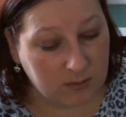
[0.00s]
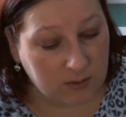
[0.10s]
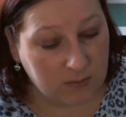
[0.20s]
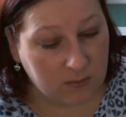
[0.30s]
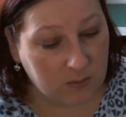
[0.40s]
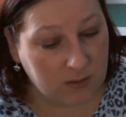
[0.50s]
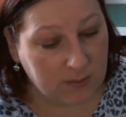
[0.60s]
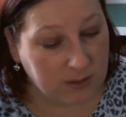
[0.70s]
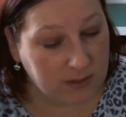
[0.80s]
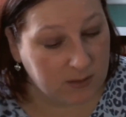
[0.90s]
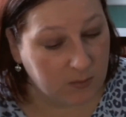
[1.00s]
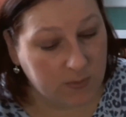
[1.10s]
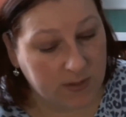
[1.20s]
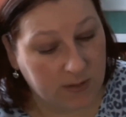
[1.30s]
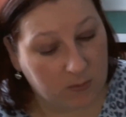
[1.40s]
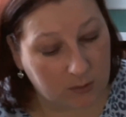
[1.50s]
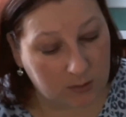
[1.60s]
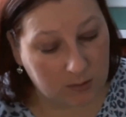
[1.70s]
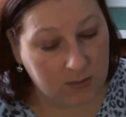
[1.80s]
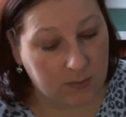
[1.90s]
look quality made, they'll probably go quite
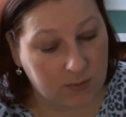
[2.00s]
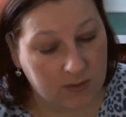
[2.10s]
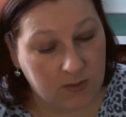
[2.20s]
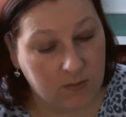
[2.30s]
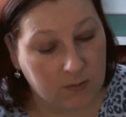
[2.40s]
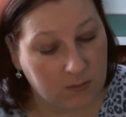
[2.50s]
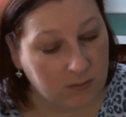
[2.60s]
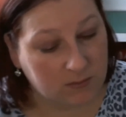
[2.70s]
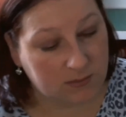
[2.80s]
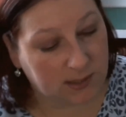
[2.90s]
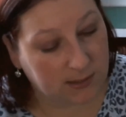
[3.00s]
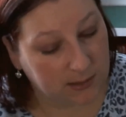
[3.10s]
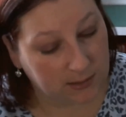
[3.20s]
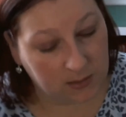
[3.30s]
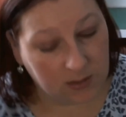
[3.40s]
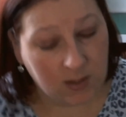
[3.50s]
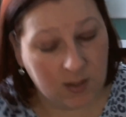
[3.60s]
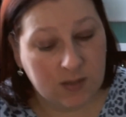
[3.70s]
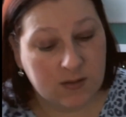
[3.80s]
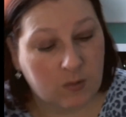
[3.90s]
high, but they're not, sadly.
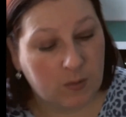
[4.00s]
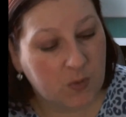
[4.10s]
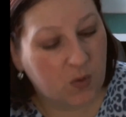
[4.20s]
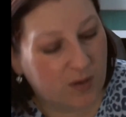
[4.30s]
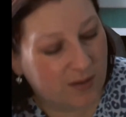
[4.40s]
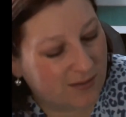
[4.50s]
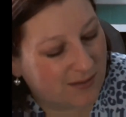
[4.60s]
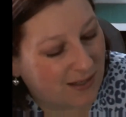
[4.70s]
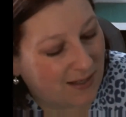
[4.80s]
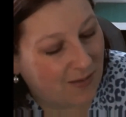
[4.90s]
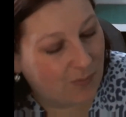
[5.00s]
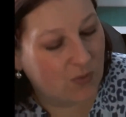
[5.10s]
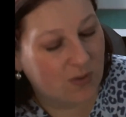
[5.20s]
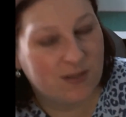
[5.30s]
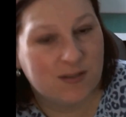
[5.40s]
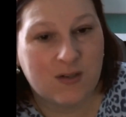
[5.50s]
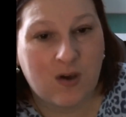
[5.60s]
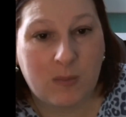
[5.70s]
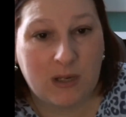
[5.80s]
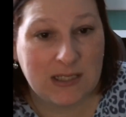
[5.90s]
So I'm not gonna
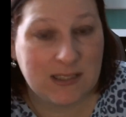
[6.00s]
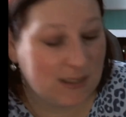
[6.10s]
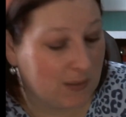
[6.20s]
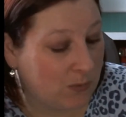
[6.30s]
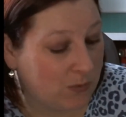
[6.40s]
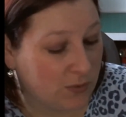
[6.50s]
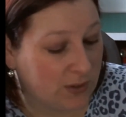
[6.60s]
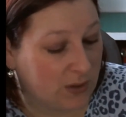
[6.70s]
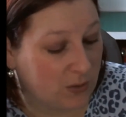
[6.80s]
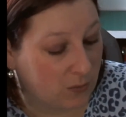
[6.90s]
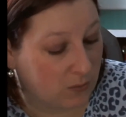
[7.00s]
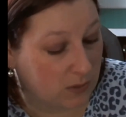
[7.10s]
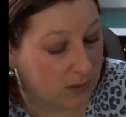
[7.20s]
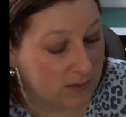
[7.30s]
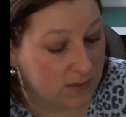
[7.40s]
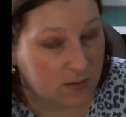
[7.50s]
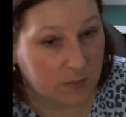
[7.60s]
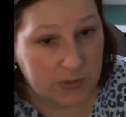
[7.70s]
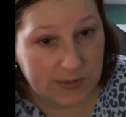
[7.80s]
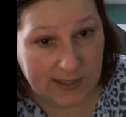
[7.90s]
start my listing with Johnny Coogan London. I'll
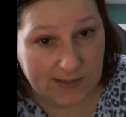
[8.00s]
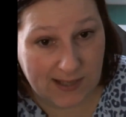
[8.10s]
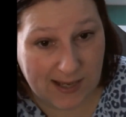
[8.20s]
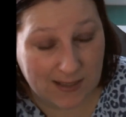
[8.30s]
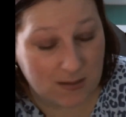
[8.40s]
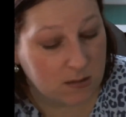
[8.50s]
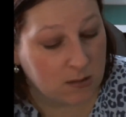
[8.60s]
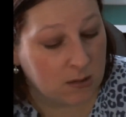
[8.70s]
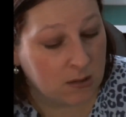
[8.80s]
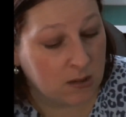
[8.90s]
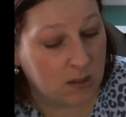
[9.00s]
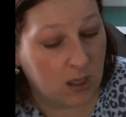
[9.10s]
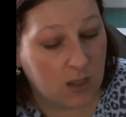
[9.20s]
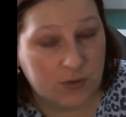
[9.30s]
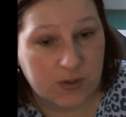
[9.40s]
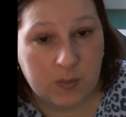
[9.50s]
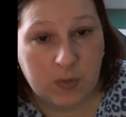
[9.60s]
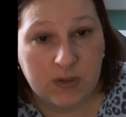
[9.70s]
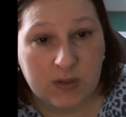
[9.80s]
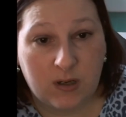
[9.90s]
put that at the end. I'll just
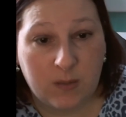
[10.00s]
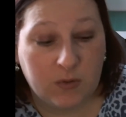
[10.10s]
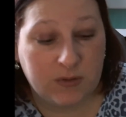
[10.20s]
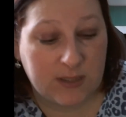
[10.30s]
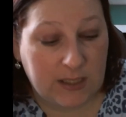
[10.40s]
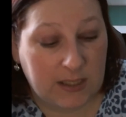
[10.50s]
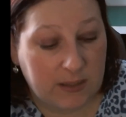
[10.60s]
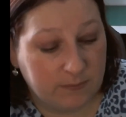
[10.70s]
put diamante.